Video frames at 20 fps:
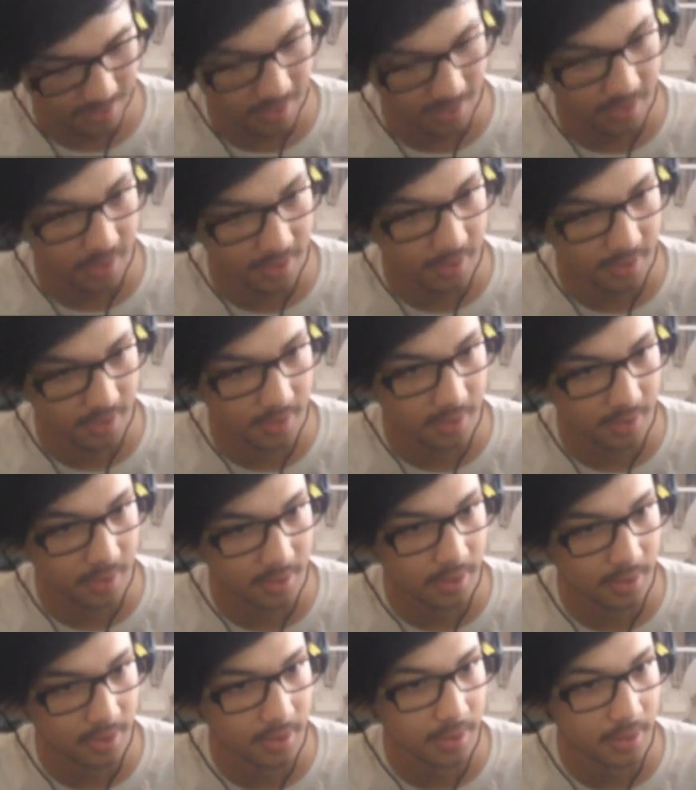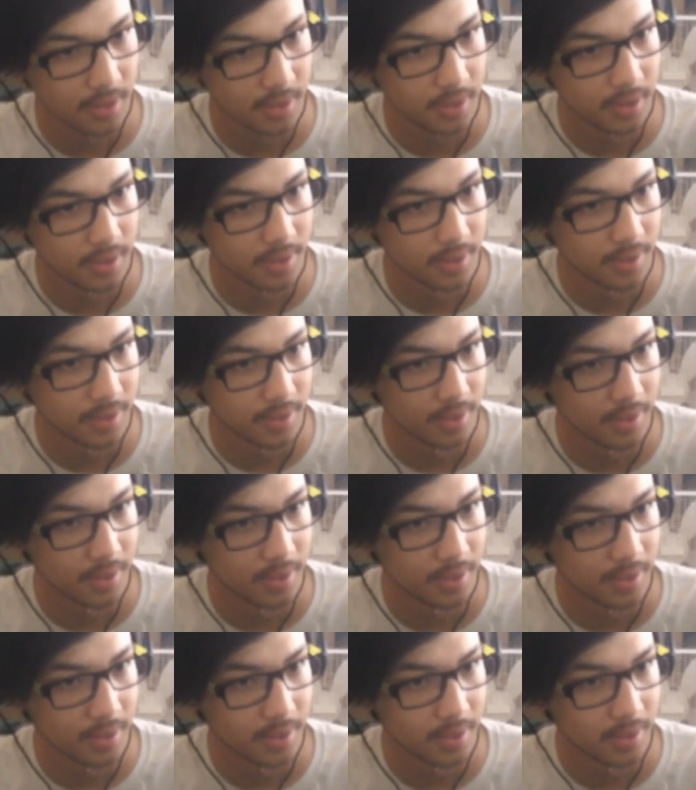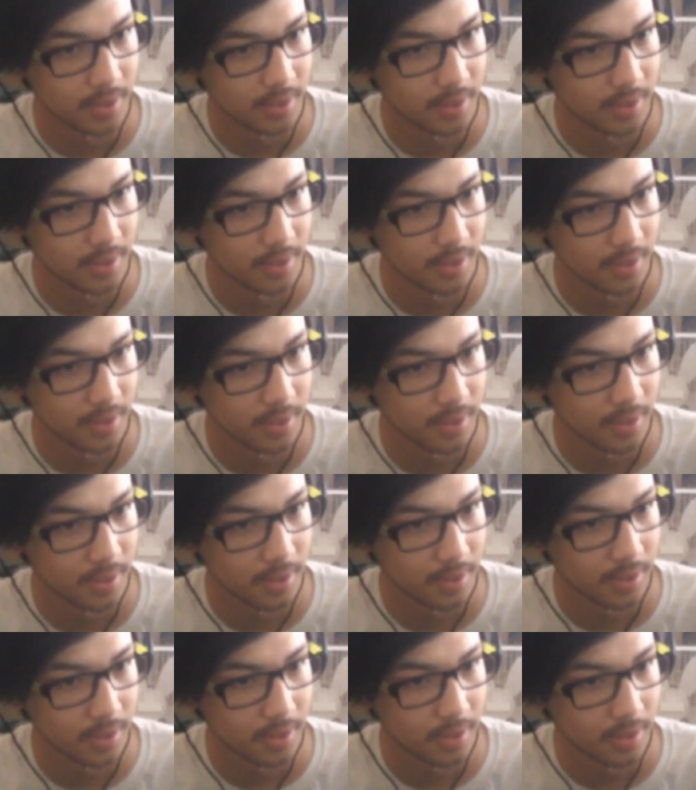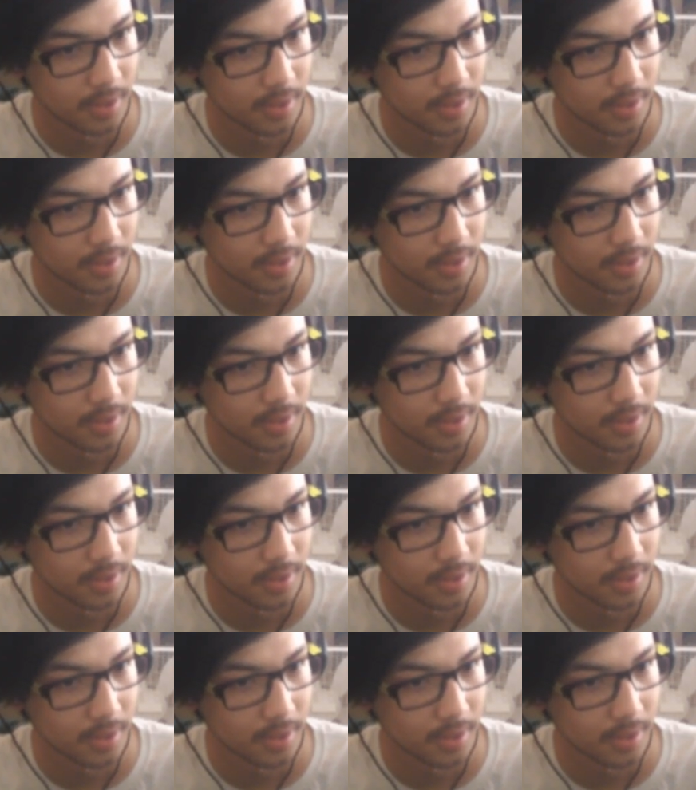No one is speaking in this clip.